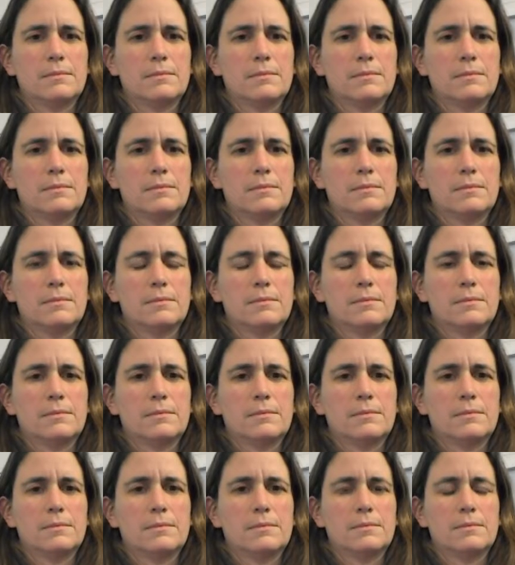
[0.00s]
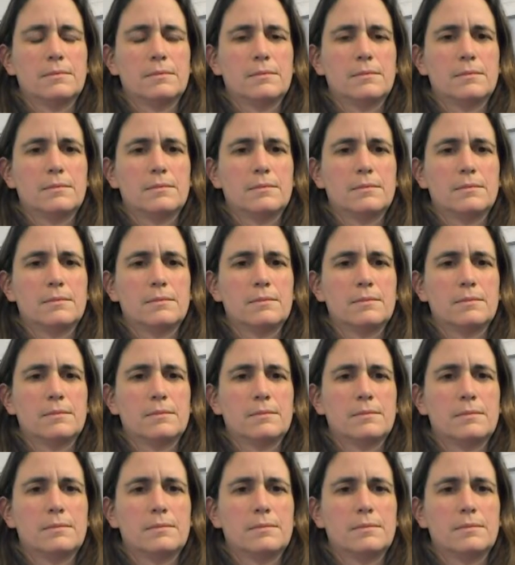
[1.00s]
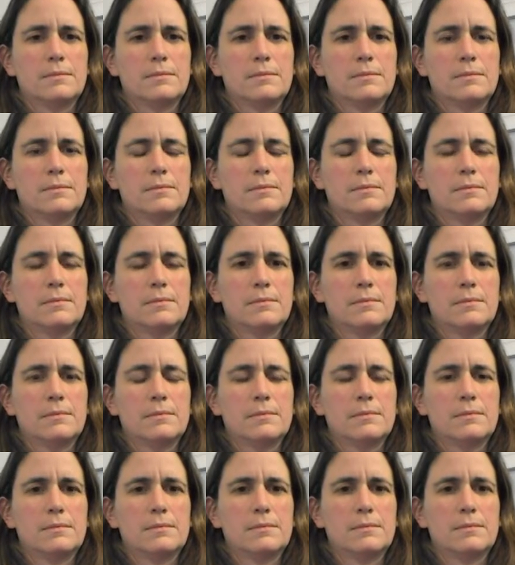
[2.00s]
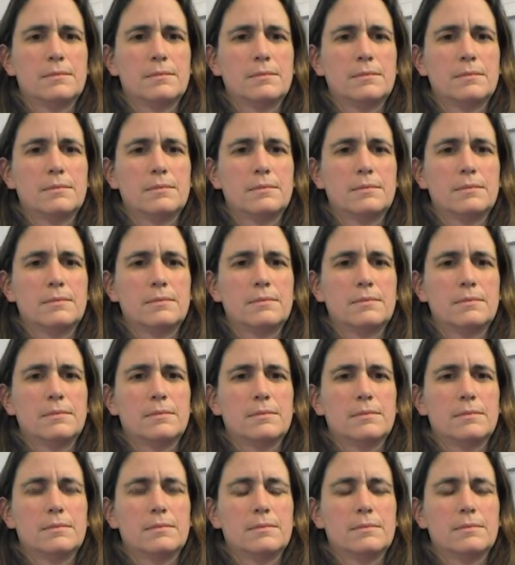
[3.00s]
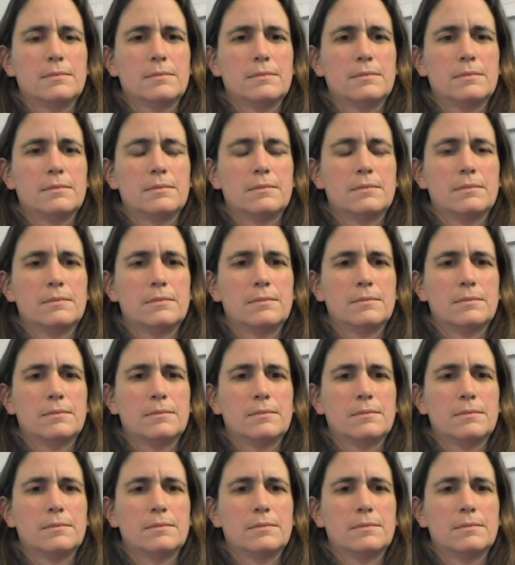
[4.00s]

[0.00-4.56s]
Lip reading: This person isn't speaking.